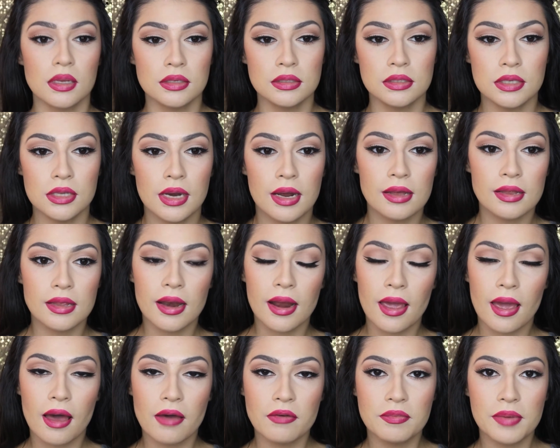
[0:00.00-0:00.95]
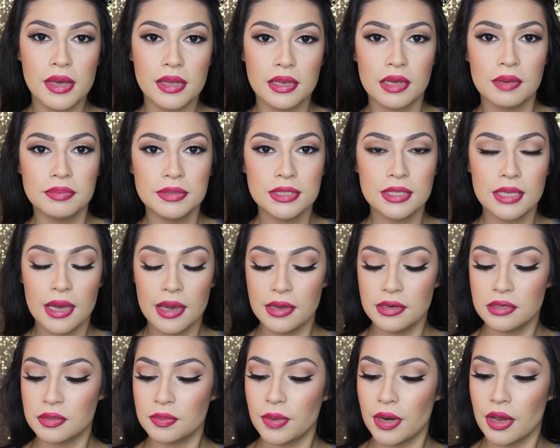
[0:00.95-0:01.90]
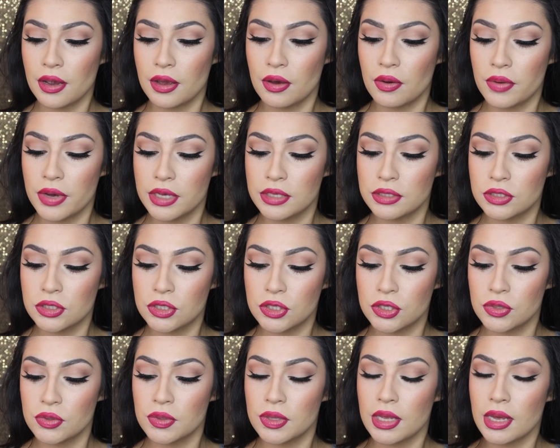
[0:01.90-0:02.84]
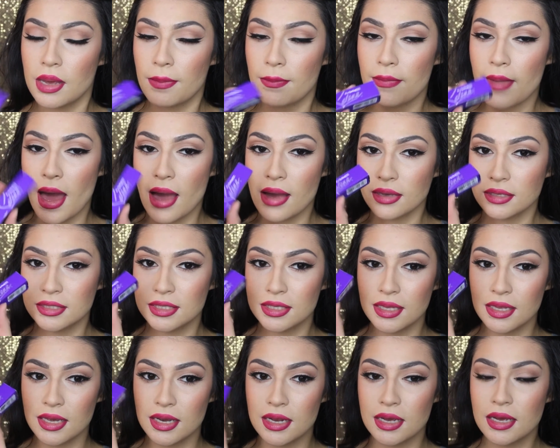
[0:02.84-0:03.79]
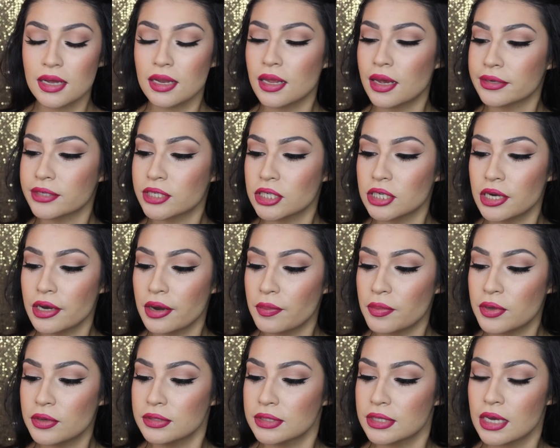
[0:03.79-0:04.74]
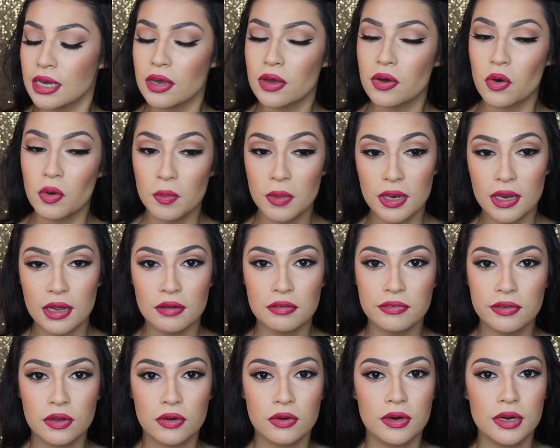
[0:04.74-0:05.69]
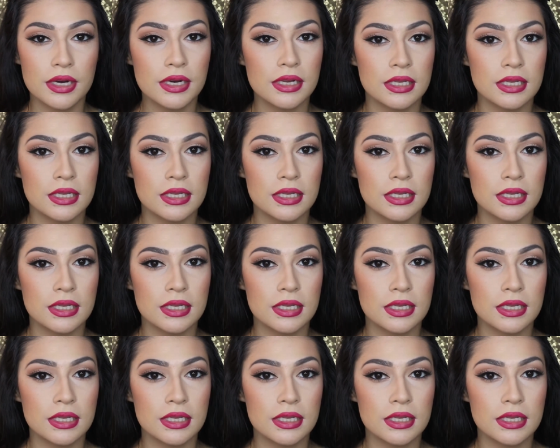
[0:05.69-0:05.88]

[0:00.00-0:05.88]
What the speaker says: So now that I have my lips lined, I'm going to go into the MAC Selena collection. I'm using Como La Flor.